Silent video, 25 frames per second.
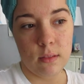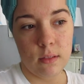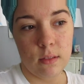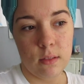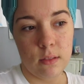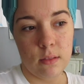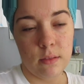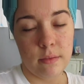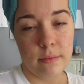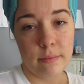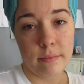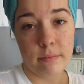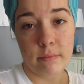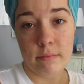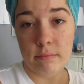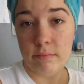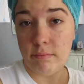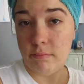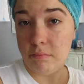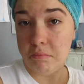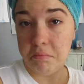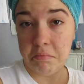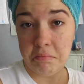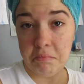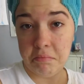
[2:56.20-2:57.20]

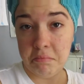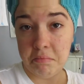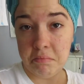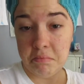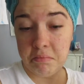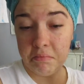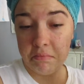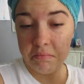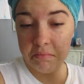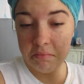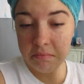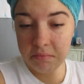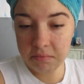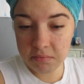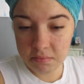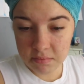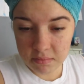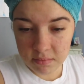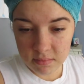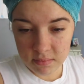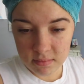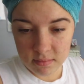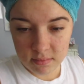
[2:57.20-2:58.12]
(no one is talking)